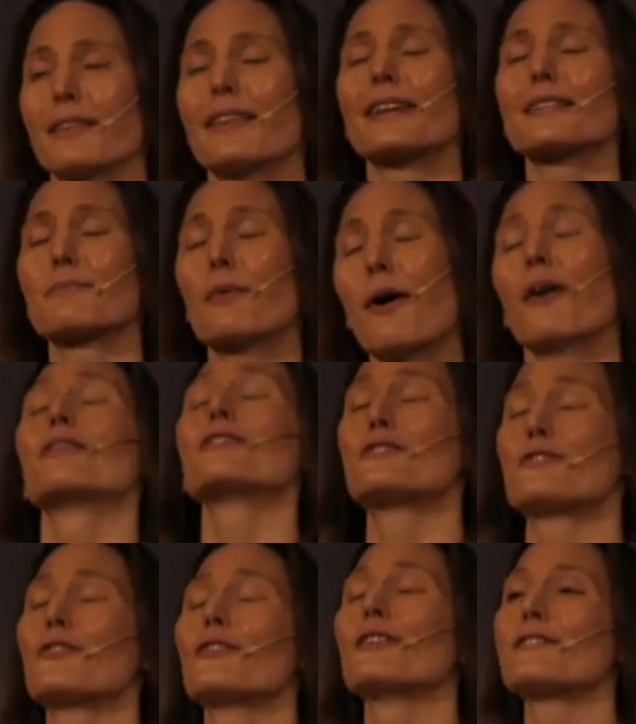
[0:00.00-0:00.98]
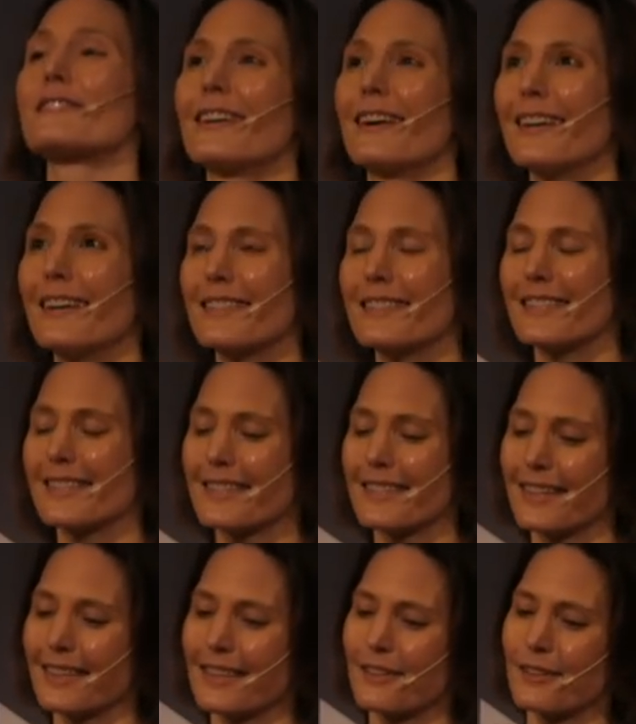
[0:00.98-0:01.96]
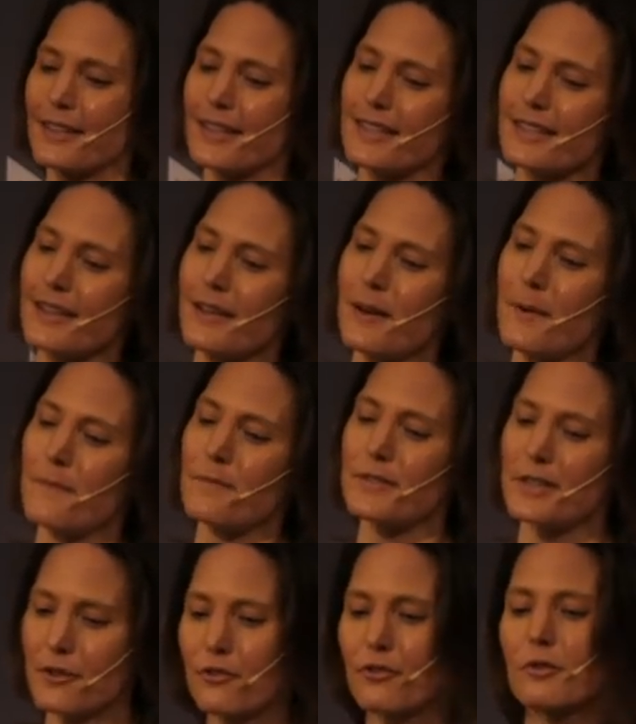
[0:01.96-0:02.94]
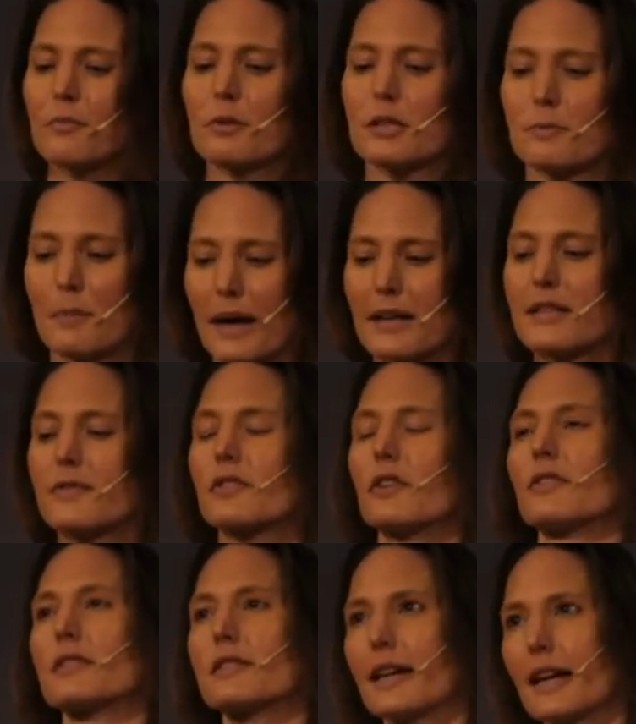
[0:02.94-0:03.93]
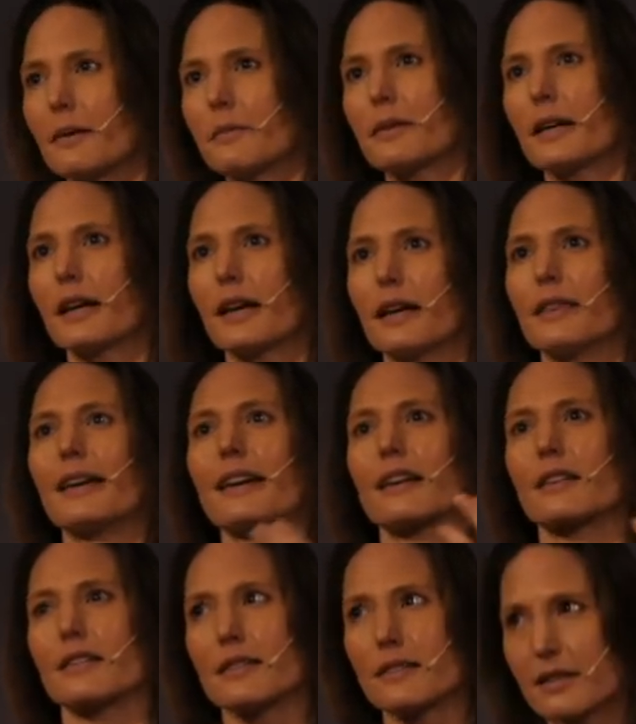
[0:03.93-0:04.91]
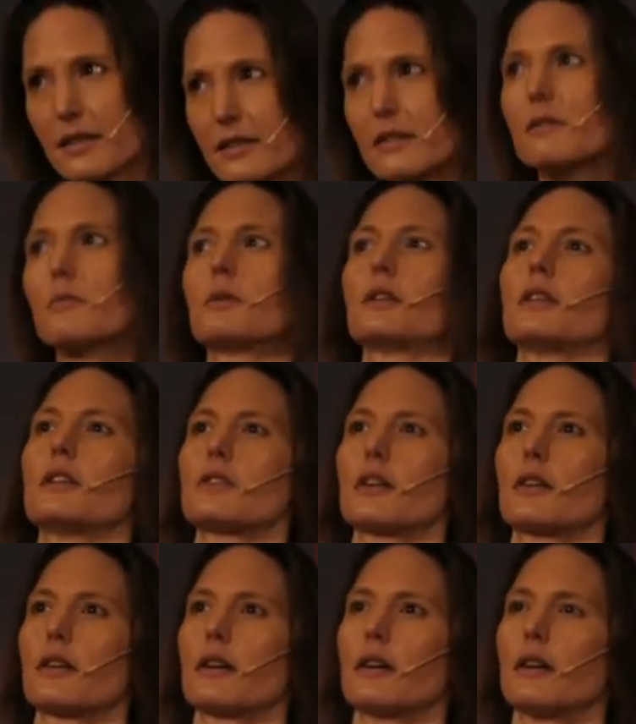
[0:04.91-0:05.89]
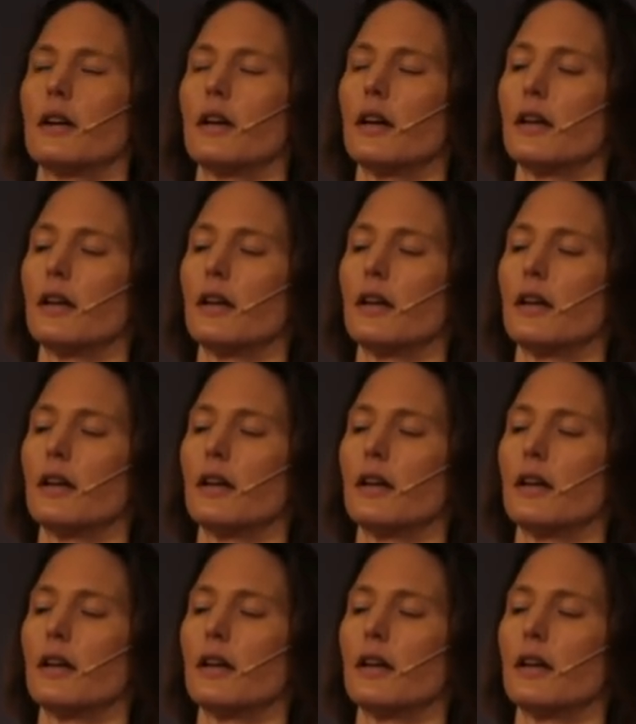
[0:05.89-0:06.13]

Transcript: level. And that's part of the joy of science, is that there are these different perspectives on the same thing, and they are consistent with each other.